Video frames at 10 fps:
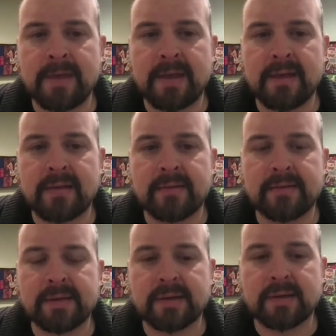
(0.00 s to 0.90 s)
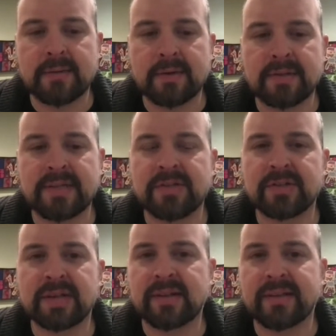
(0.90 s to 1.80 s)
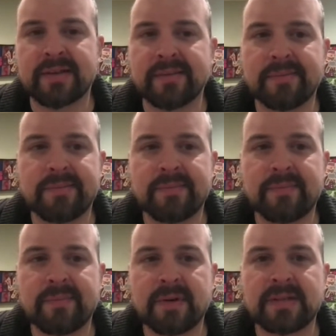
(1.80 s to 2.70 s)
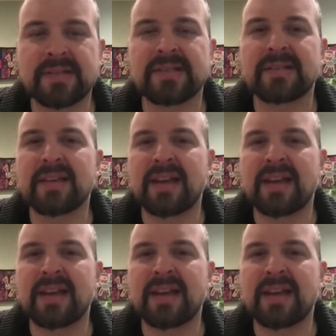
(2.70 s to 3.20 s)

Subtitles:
And because he just because it's